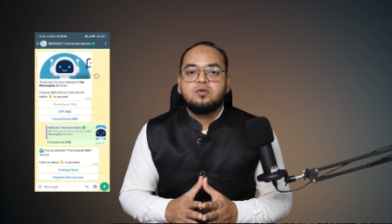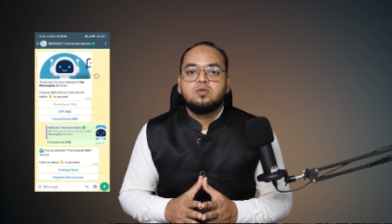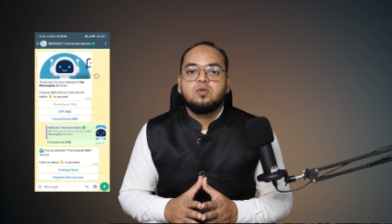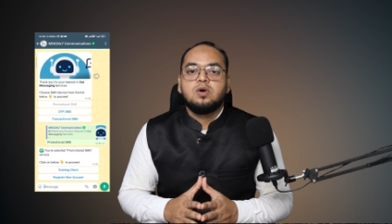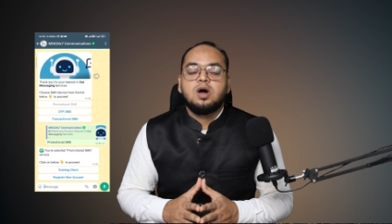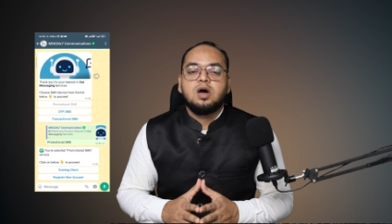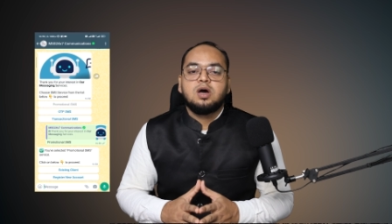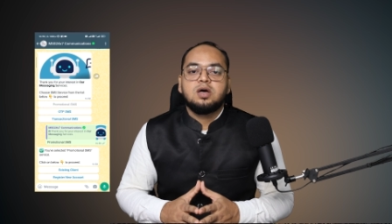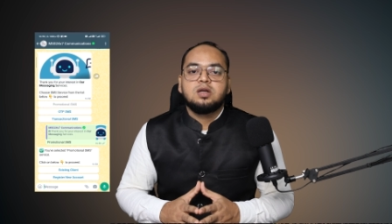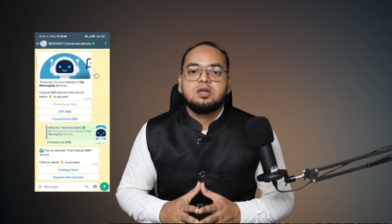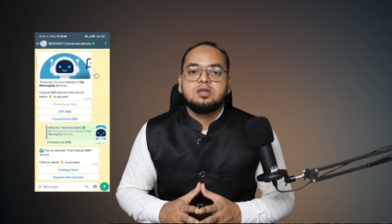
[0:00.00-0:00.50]
you
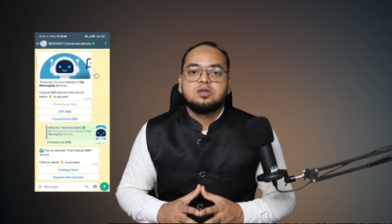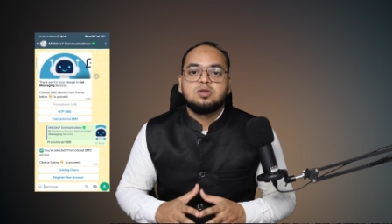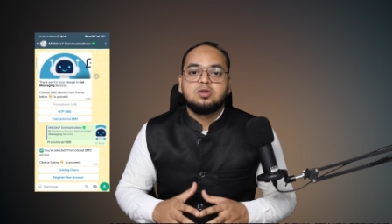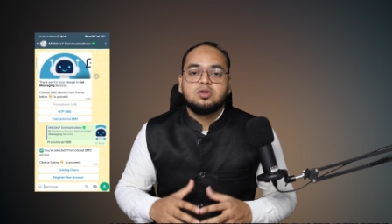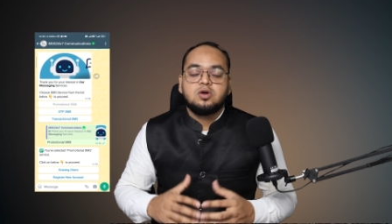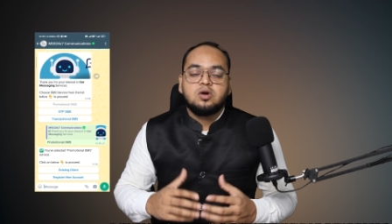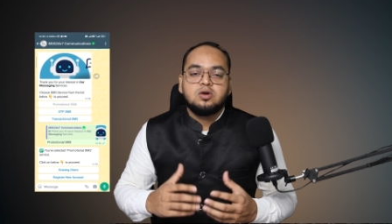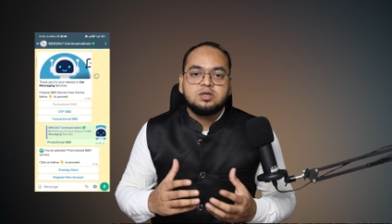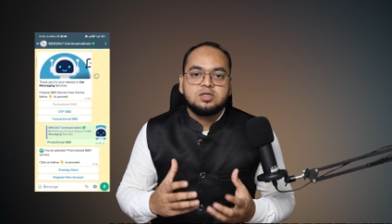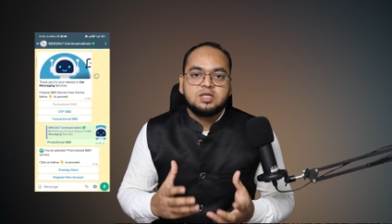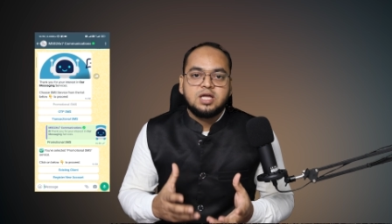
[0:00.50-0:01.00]
are
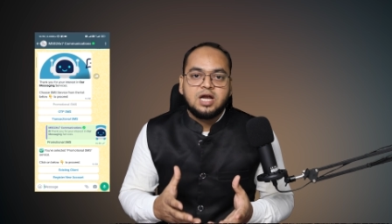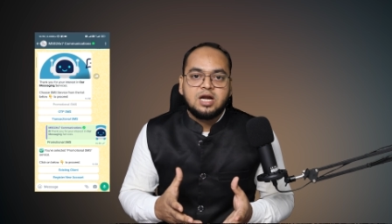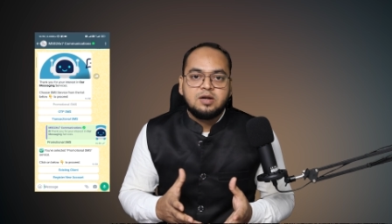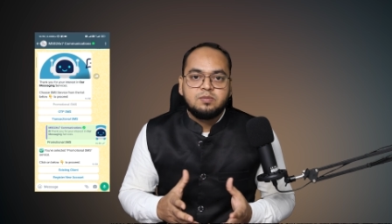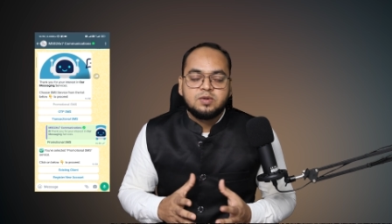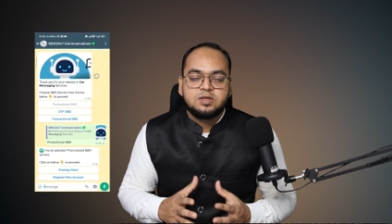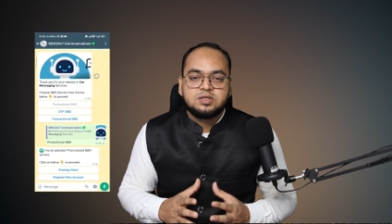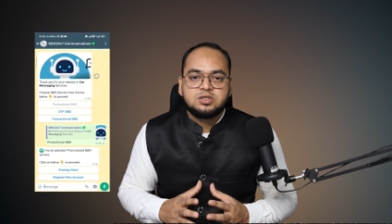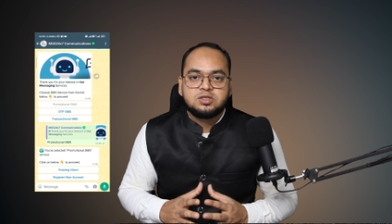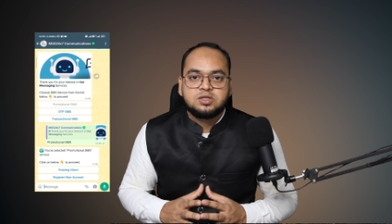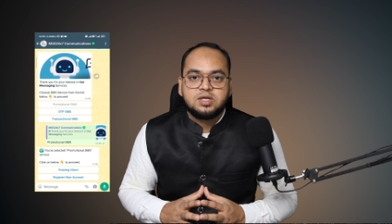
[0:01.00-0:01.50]
not that
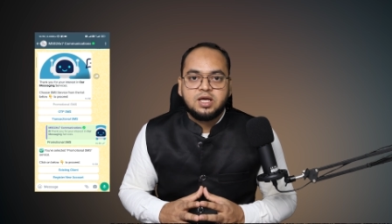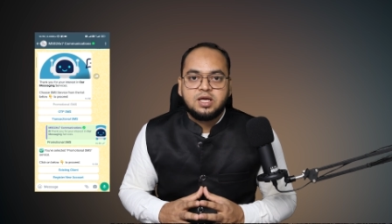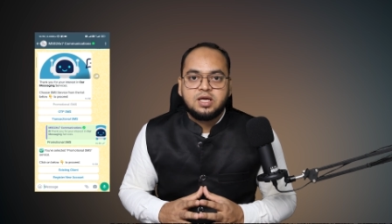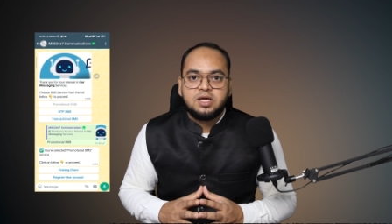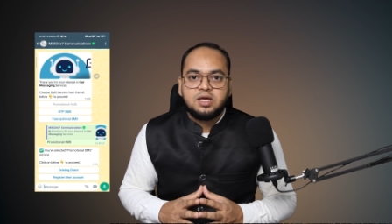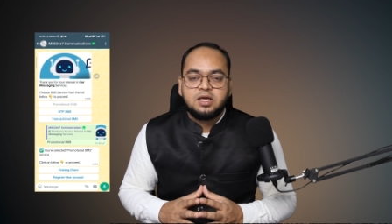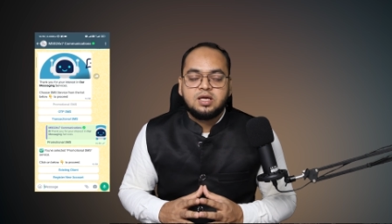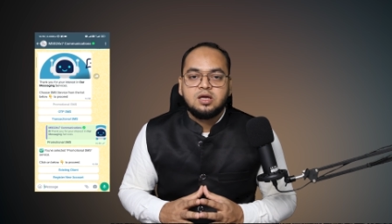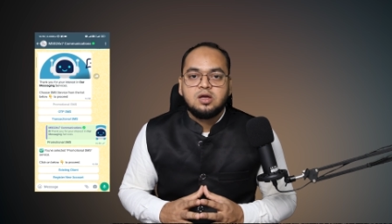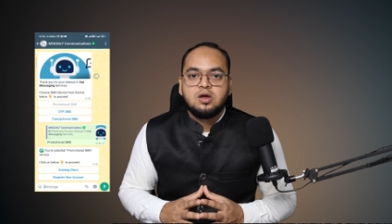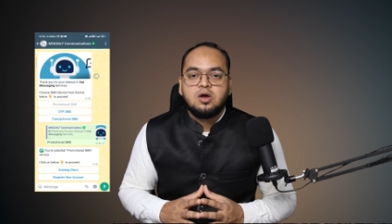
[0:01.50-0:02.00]
much
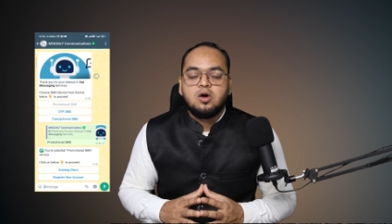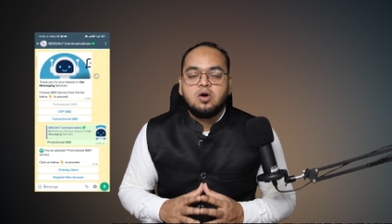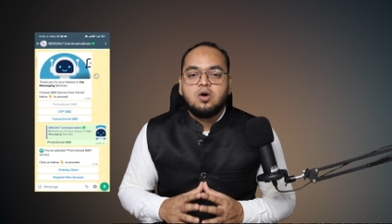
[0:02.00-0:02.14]
techie